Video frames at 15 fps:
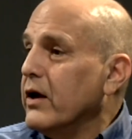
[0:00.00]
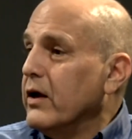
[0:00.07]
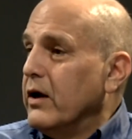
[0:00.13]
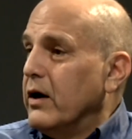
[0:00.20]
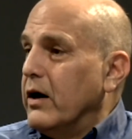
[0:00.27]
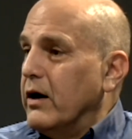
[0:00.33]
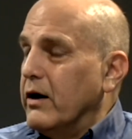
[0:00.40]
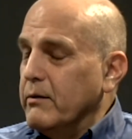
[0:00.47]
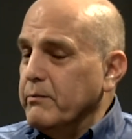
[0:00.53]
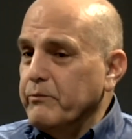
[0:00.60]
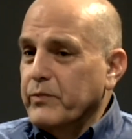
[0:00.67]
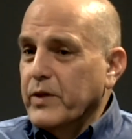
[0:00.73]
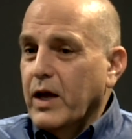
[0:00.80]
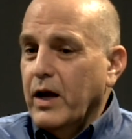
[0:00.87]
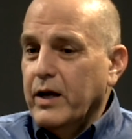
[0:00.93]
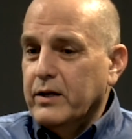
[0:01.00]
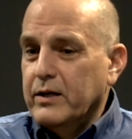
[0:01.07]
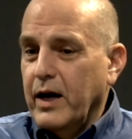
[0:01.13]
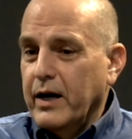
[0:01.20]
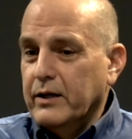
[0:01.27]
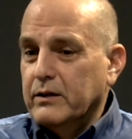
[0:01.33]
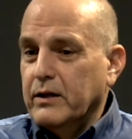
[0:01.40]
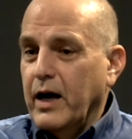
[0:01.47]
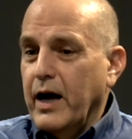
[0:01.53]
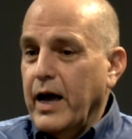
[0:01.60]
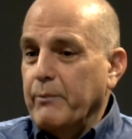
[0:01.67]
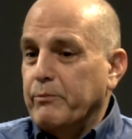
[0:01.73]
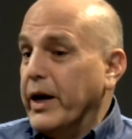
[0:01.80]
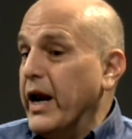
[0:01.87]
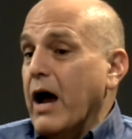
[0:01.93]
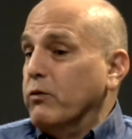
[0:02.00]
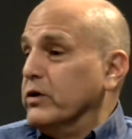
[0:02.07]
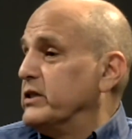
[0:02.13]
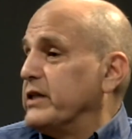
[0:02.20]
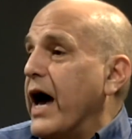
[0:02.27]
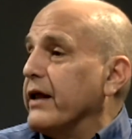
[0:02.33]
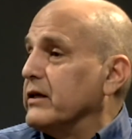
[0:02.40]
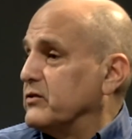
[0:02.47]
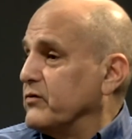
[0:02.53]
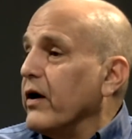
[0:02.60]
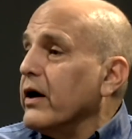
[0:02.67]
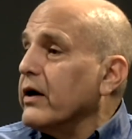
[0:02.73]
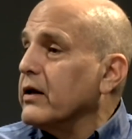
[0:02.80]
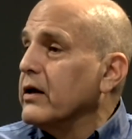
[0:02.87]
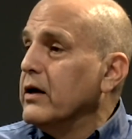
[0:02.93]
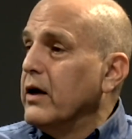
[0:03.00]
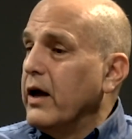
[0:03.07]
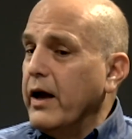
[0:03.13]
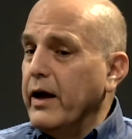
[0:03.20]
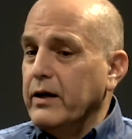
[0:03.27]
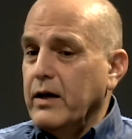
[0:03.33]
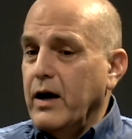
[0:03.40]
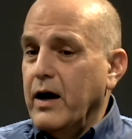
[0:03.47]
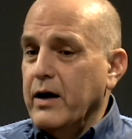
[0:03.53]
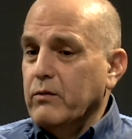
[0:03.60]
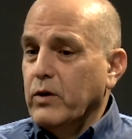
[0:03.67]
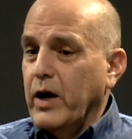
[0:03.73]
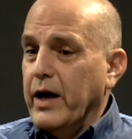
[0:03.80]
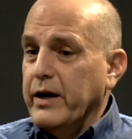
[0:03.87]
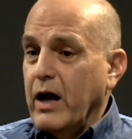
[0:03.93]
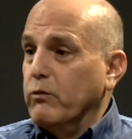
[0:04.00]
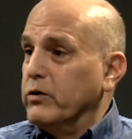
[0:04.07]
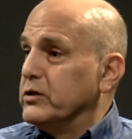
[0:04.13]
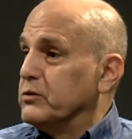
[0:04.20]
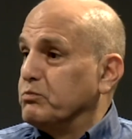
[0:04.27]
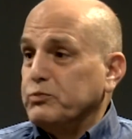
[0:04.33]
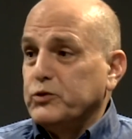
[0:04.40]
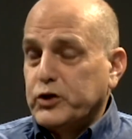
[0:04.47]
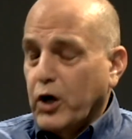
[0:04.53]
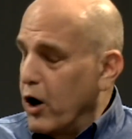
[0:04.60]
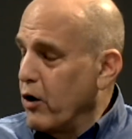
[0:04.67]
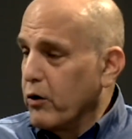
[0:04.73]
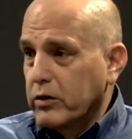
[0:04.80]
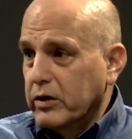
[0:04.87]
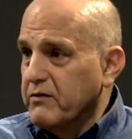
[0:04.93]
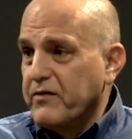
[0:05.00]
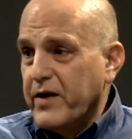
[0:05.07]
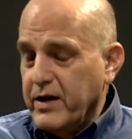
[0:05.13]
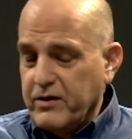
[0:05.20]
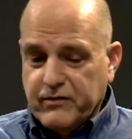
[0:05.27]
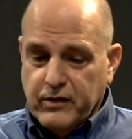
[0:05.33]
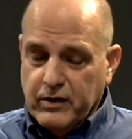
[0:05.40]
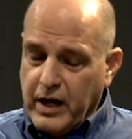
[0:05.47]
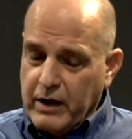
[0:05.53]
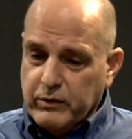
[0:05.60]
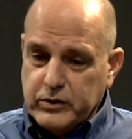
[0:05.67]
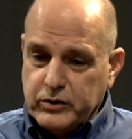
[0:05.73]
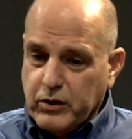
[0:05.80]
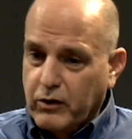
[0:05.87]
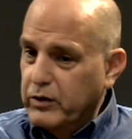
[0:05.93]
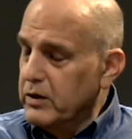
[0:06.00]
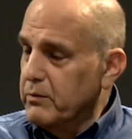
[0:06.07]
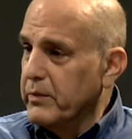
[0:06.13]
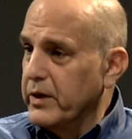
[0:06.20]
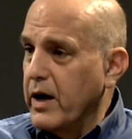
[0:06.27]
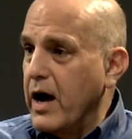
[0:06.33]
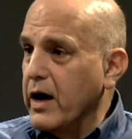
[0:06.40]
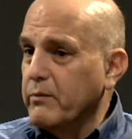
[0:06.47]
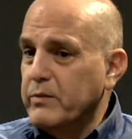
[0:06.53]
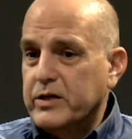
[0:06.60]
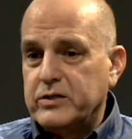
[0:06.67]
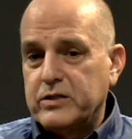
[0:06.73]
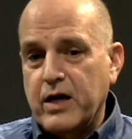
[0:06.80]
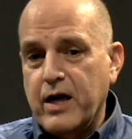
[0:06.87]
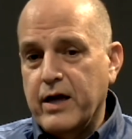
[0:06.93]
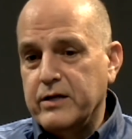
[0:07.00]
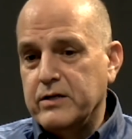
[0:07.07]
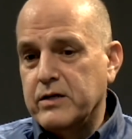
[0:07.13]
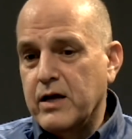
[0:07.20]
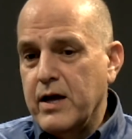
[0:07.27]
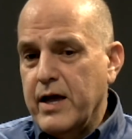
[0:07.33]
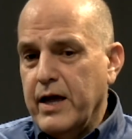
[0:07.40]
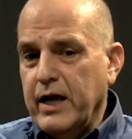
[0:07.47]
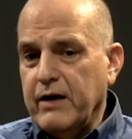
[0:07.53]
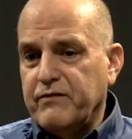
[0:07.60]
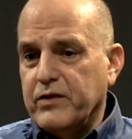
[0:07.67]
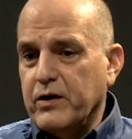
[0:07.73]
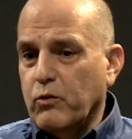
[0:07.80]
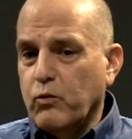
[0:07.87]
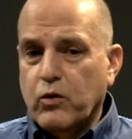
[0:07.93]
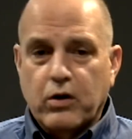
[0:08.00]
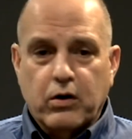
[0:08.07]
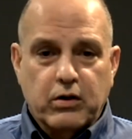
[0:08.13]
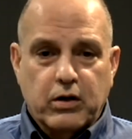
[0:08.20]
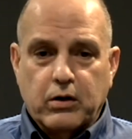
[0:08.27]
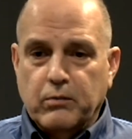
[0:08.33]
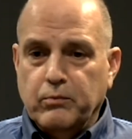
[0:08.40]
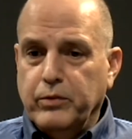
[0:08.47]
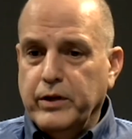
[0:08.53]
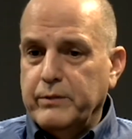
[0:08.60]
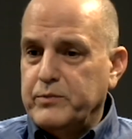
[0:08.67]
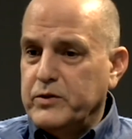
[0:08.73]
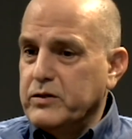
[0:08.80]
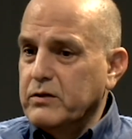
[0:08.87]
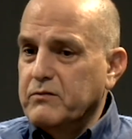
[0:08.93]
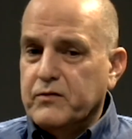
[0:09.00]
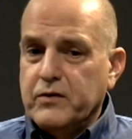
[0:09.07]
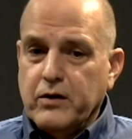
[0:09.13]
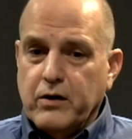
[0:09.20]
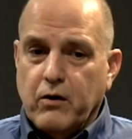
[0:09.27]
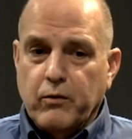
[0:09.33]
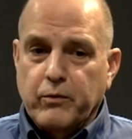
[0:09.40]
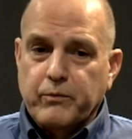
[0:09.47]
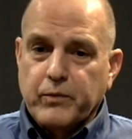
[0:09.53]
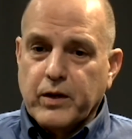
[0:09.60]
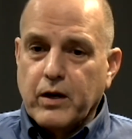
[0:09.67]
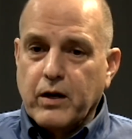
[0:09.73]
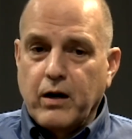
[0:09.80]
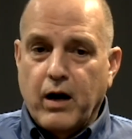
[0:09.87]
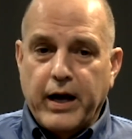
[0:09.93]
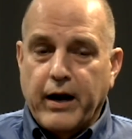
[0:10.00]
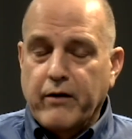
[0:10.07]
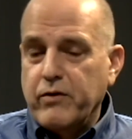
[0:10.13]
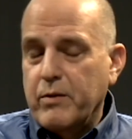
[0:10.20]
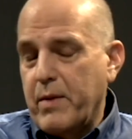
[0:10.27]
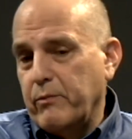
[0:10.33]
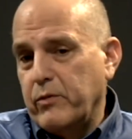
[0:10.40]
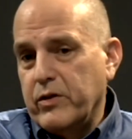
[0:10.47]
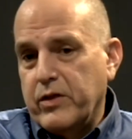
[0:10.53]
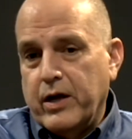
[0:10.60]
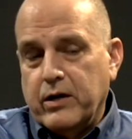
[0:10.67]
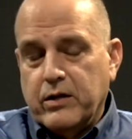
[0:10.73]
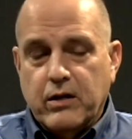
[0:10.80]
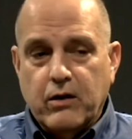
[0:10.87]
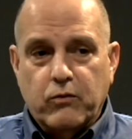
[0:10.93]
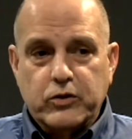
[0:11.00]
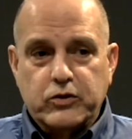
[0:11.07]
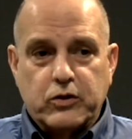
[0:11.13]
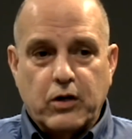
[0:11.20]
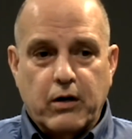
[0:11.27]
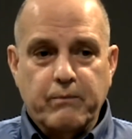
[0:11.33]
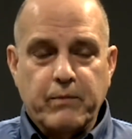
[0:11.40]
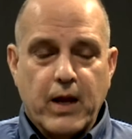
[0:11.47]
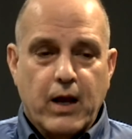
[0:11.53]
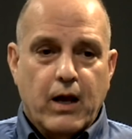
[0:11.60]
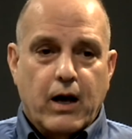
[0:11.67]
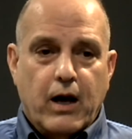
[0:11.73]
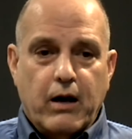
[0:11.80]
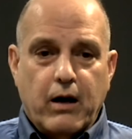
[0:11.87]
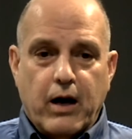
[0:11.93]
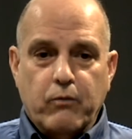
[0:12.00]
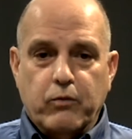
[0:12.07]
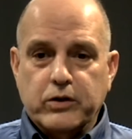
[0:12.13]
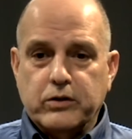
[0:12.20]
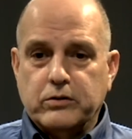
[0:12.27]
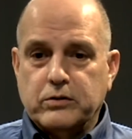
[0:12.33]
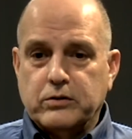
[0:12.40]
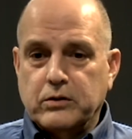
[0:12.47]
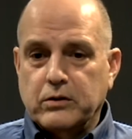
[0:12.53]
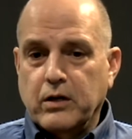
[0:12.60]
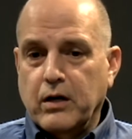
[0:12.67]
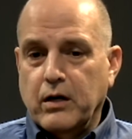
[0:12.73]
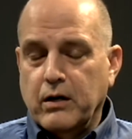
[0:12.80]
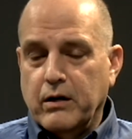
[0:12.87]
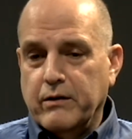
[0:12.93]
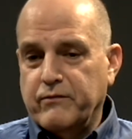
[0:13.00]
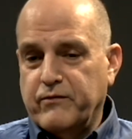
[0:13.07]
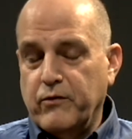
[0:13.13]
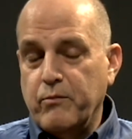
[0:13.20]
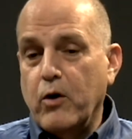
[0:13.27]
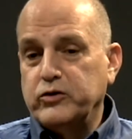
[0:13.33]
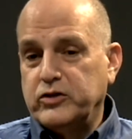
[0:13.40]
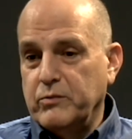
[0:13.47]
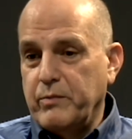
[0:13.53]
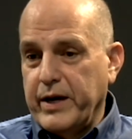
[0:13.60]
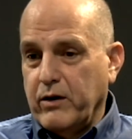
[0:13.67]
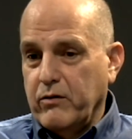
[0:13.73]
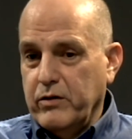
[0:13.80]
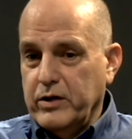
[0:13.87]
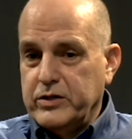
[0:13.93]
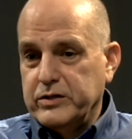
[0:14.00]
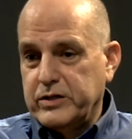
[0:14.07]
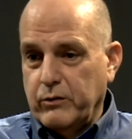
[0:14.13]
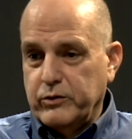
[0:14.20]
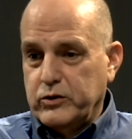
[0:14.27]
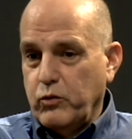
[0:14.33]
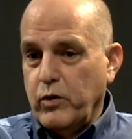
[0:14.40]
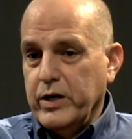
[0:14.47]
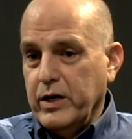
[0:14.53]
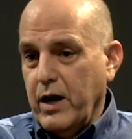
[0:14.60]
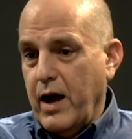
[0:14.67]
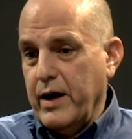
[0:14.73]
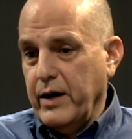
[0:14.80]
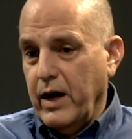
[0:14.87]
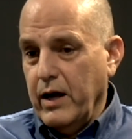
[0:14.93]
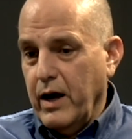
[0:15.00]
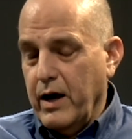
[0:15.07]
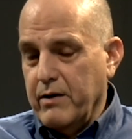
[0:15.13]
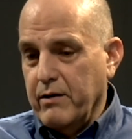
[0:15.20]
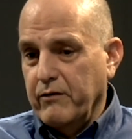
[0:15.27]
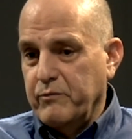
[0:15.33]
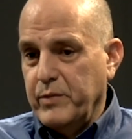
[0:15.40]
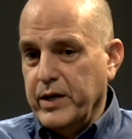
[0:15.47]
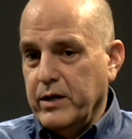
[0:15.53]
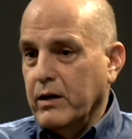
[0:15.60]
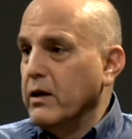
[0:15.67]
Um, and I, but I was satisfied, and I and I was totally faithful. I was totally monogamous. And if there were little blips of, you know, and I, I remember that there was, um, I, I, was, uh, for most of my career, since I was 29, I, I have been